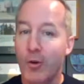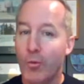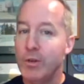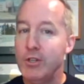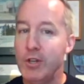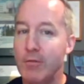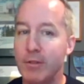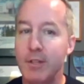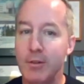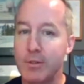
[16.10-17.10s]
We
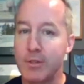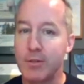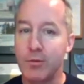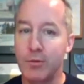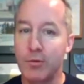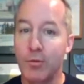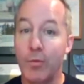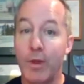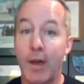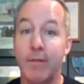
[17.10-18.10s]
generally use this tool when
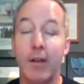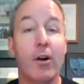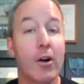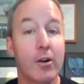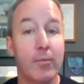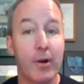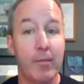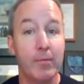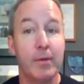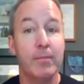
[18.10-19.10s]
we have a hard
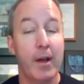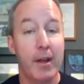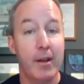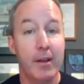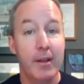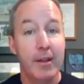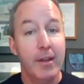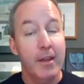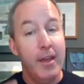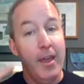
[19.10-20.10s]
problem in mind
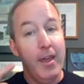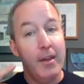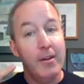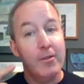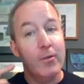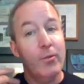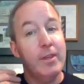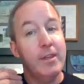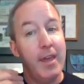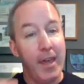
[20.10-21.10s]
and we
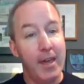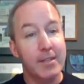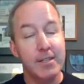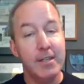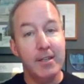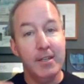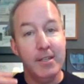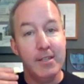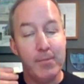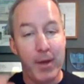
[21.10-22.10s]
can't see an
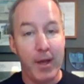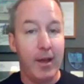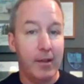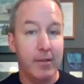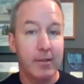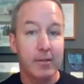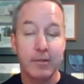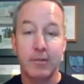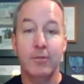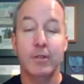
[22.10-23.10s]
easy path
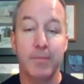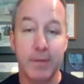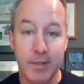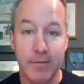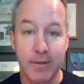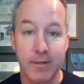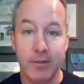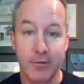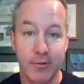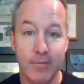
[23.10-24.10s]
to a specific
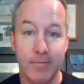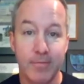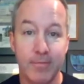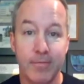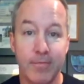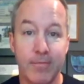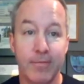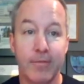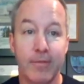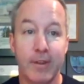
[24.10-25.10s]
solution.
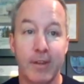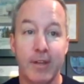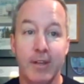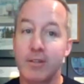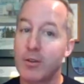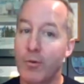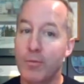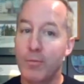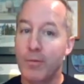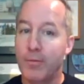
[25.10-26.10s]
So
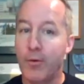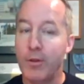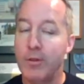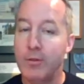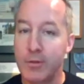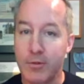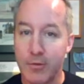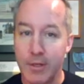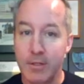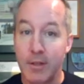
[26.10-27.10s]
before you use
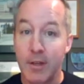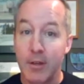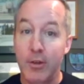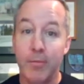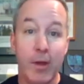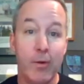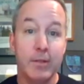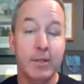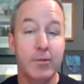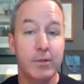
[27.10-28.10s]
TRIZ, you may want
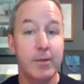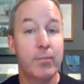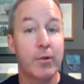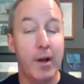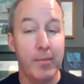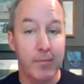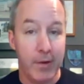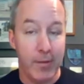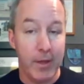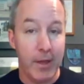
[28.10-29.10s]
to use the problem
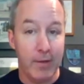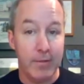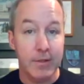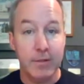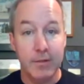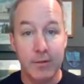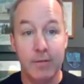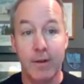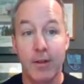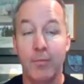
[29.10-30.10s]
framing canvas to
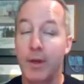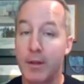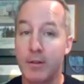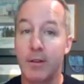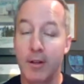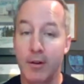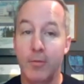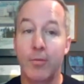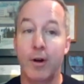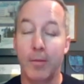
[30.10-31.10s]
develop a clear
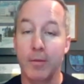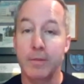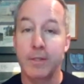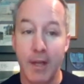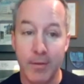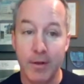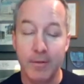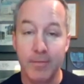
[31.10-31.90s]
problem statement.